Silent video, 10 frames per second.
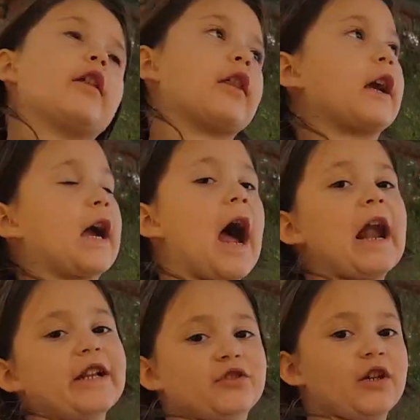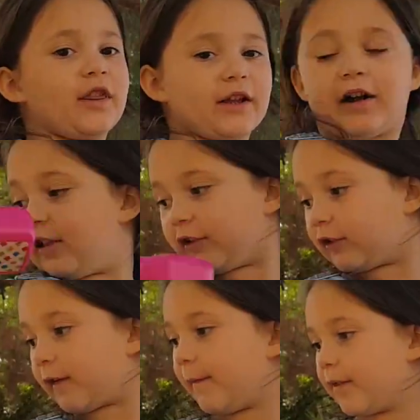looks like kind of changed
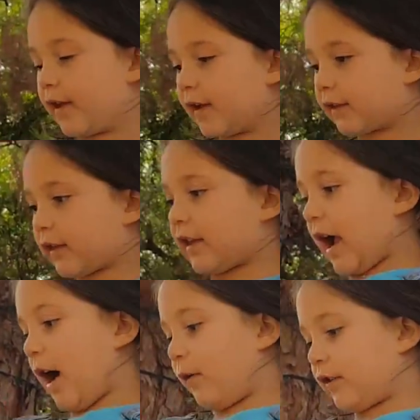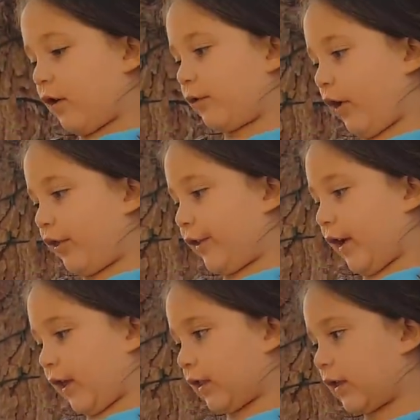color. This is how it goes on
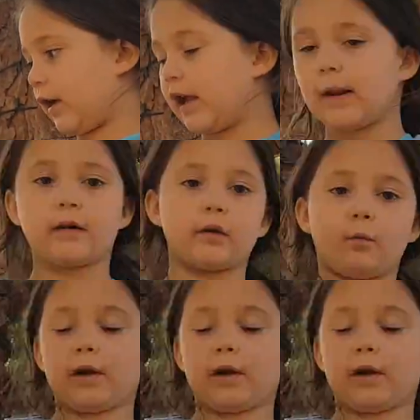this, and I'm gonna